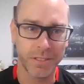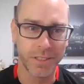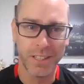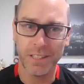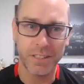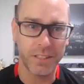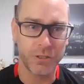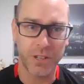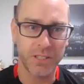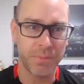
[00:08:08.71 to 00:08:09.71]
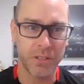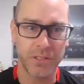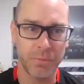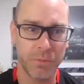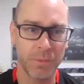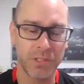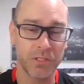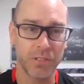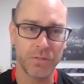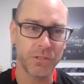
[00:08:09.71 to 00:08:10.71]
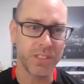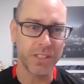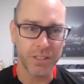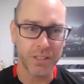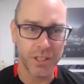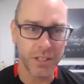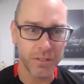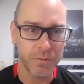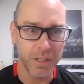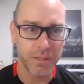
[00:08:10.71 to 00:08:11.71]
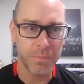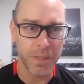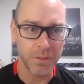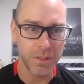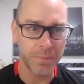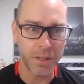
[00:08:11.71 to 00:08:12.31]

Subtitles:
And the transparency promise is the first thing I share with people